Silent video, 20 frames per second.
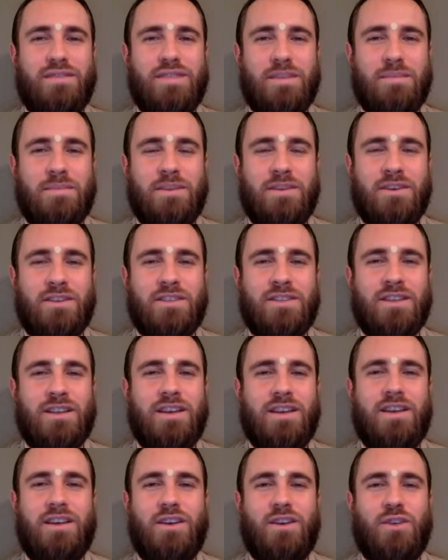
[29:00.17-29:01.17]
them, because
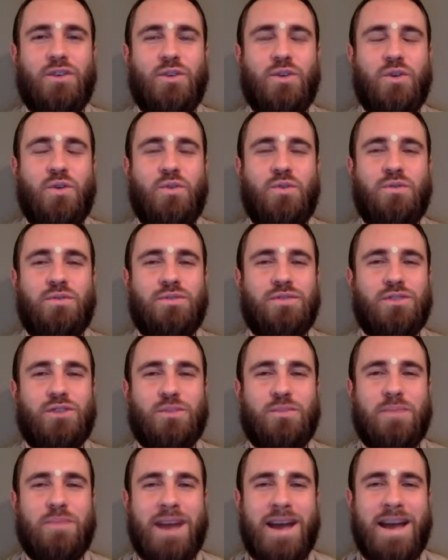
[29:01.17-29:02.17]
no
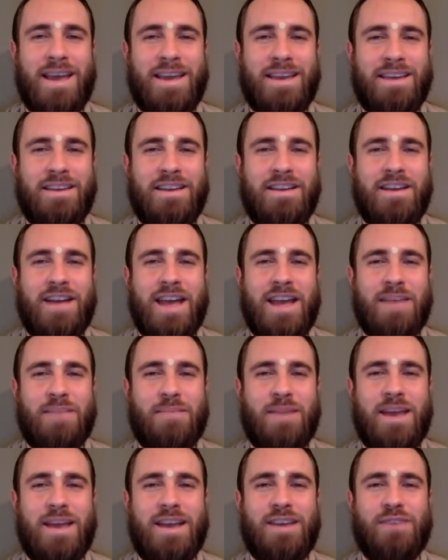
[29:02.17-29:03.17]
spy in their right
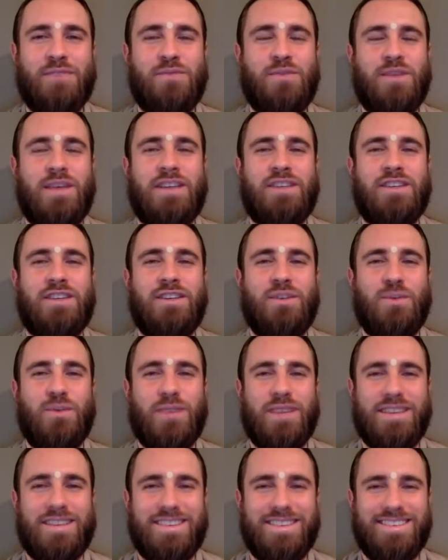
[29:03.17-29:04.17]
mind would actually do
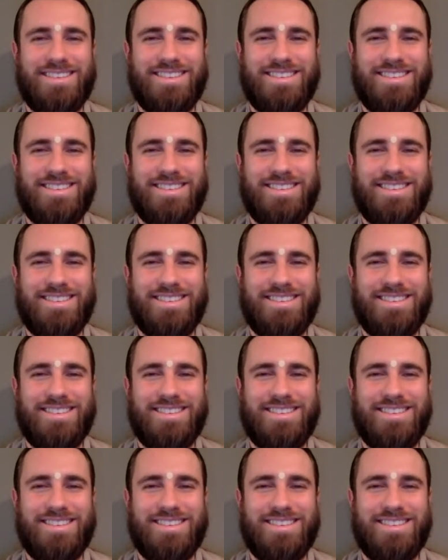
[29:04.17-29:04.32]
that.